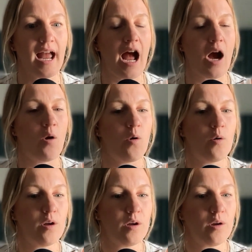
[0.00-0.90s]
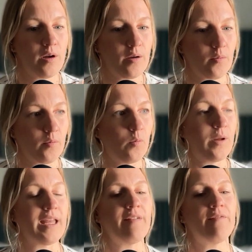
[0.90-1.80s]
how
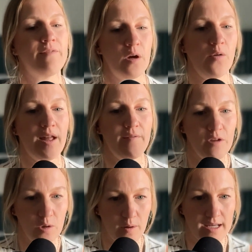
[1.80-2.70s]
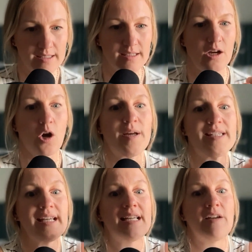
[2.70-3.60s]
we feel they view us. Like, are we
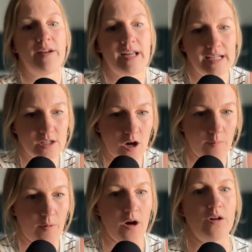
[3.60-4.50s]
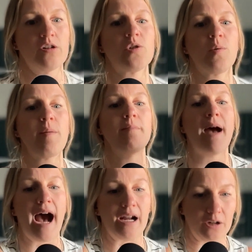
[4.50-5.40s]
significant to our partners? Do we
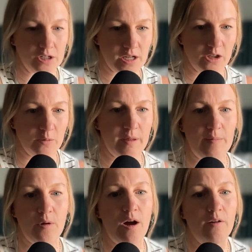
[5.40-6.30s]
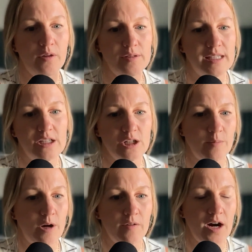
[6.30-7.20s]
matter to other people? All of those things are
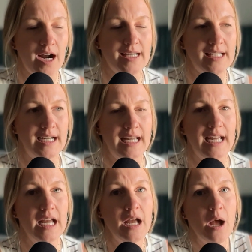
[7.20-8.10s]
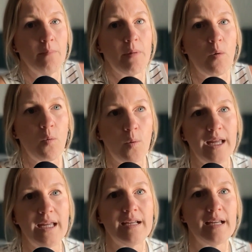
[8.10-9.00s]
part of our identity, but
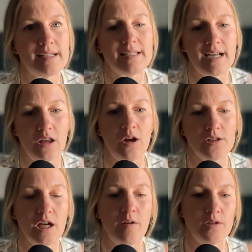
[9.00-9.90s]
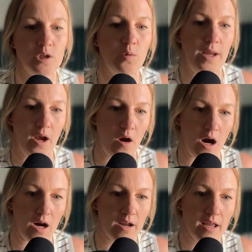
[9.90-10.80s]
we get to tell ourselves who we are.